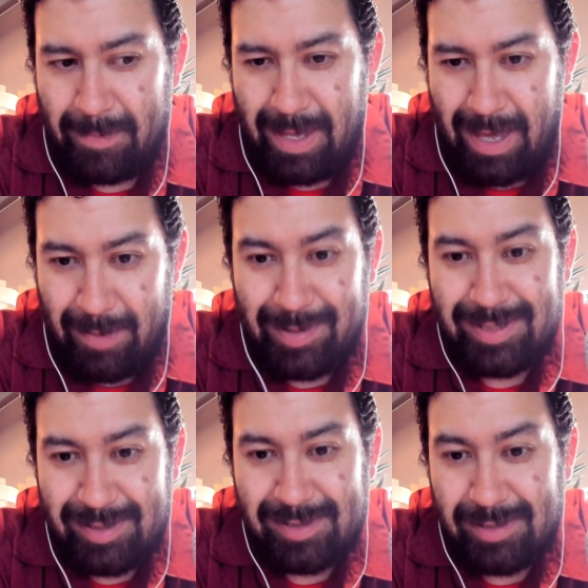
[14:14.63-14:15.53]

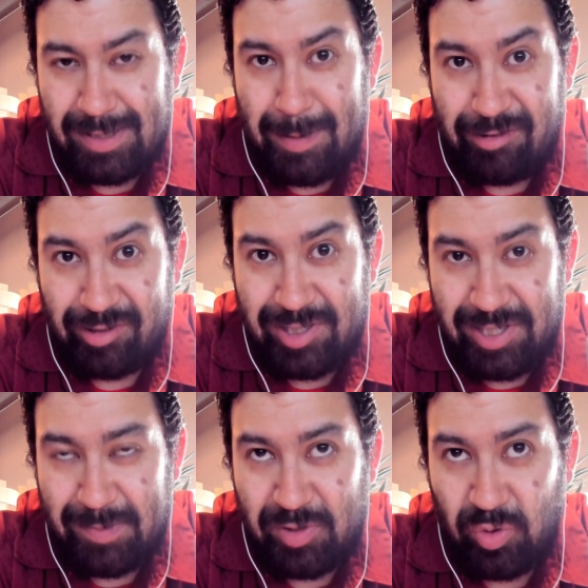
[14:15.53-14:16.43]
Edmonton's special
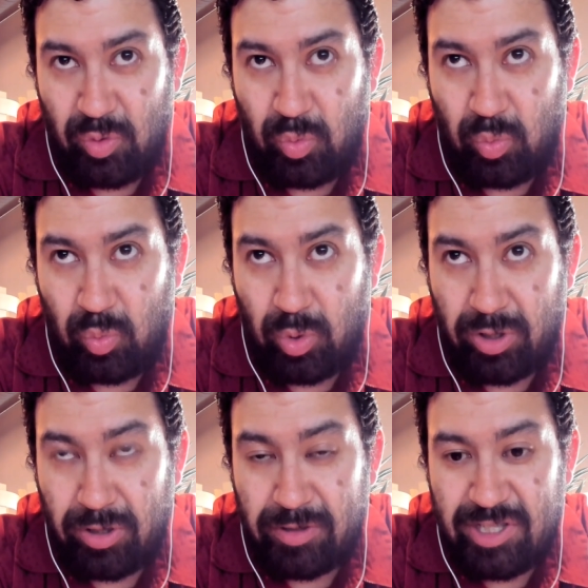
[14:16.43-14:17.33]
teams
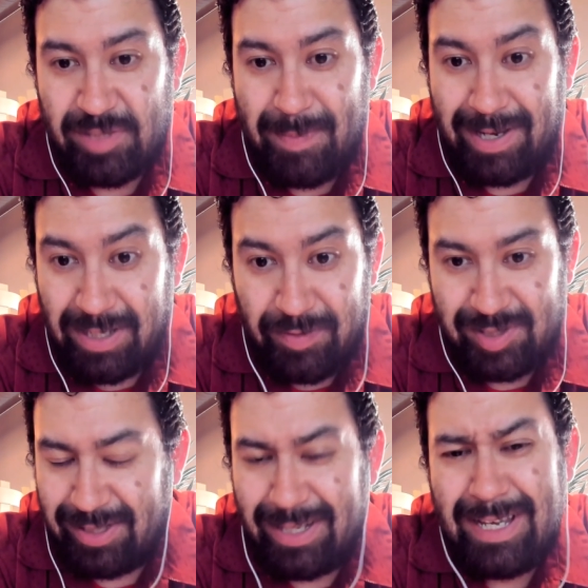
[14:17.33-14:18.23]
were just
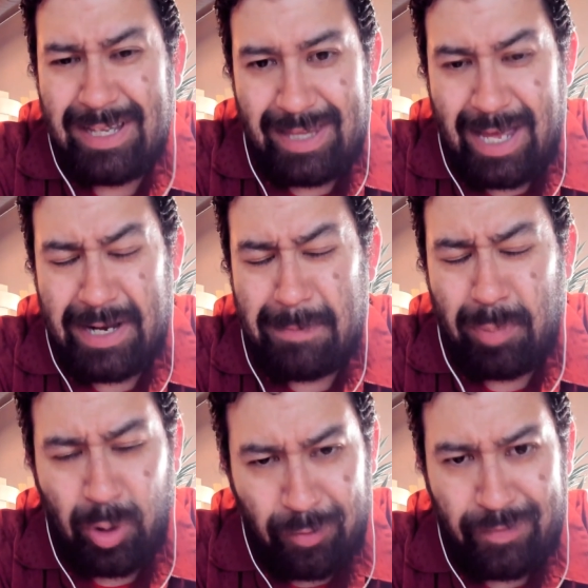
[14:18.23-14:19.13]
magnificent. They had a
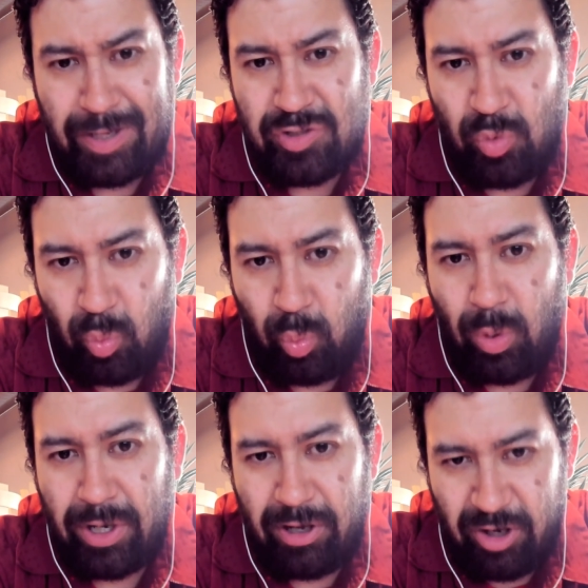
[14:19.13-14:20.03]
perfect
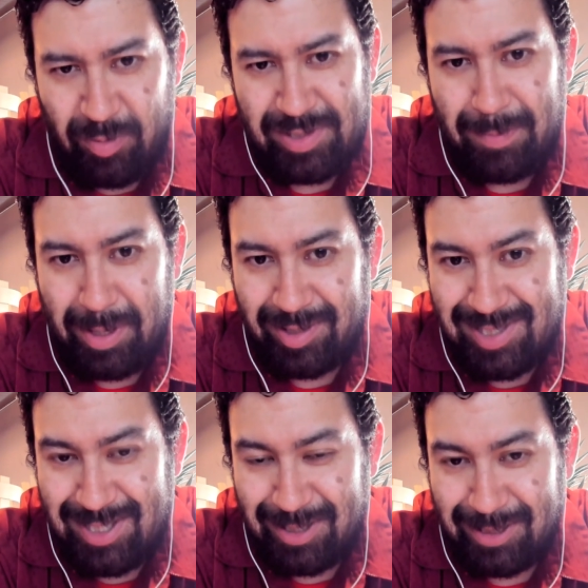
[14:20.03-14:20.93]
100%
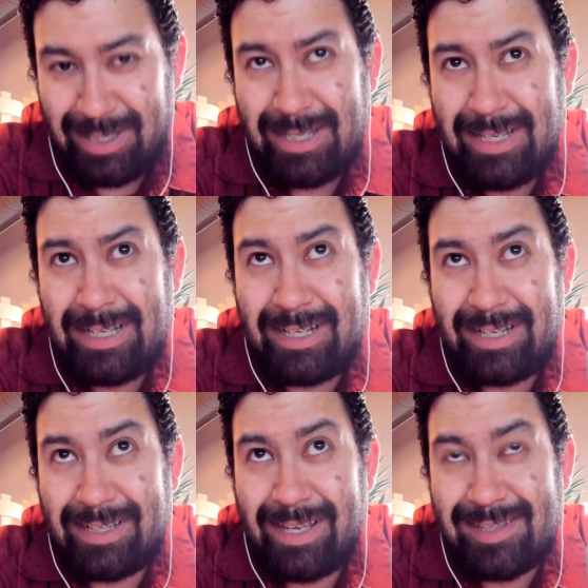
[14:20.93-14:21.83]
penalty kill
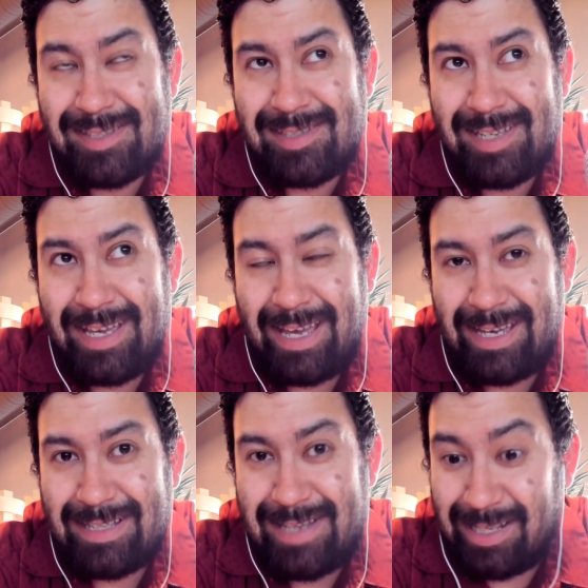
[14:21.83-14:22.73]
against
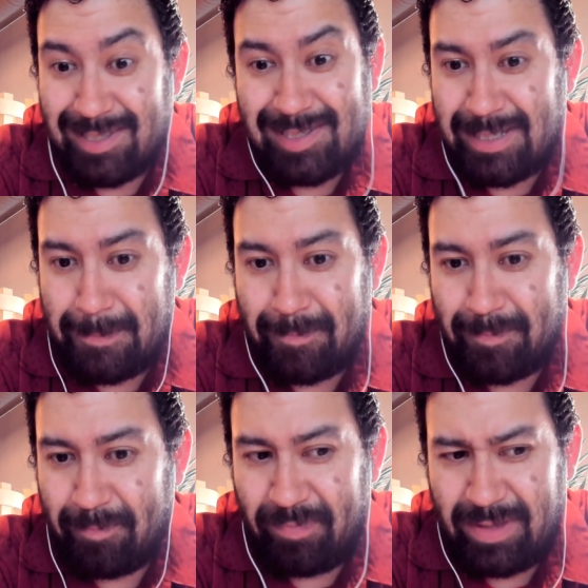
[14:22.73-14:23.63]
a Dallas team
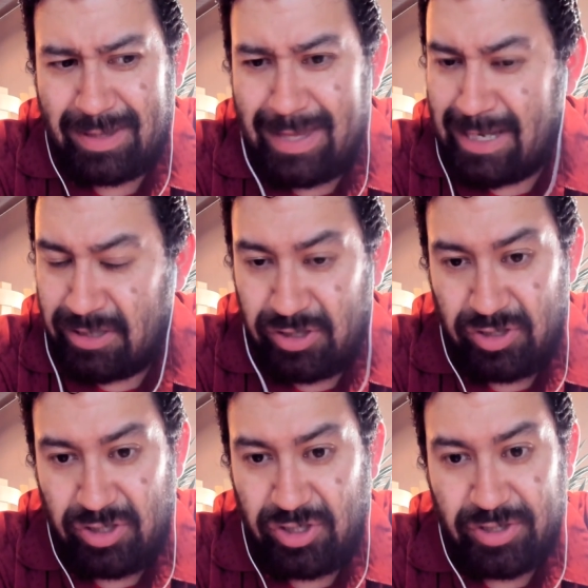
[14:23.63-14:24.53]
that
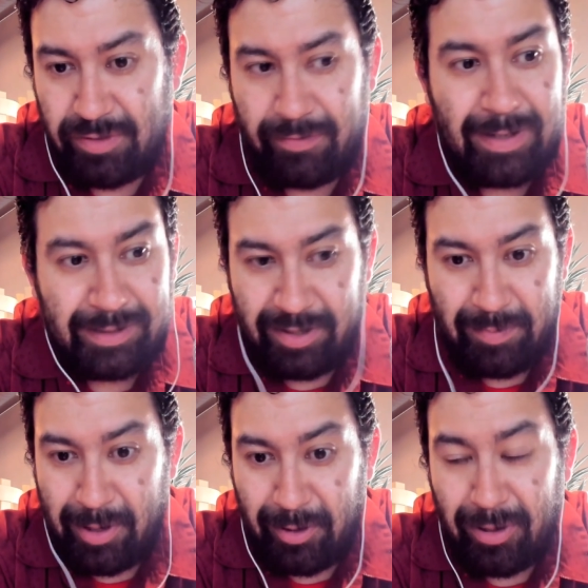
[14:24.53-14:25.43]
should have frankly done
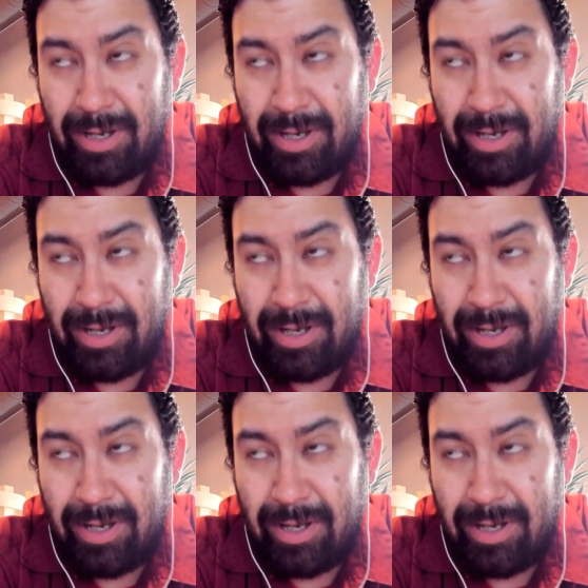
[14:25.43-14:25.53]
better.